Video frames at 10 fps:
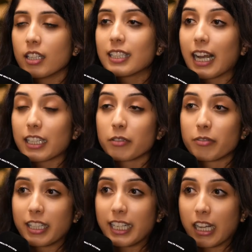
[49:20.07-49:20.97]
That can
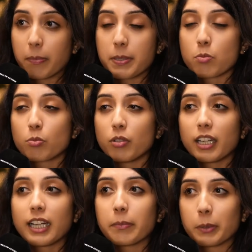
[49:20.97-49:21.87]
really help. It's
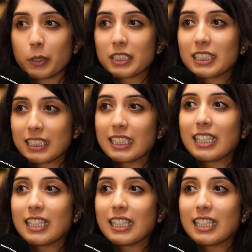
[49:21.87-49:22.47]
really important to see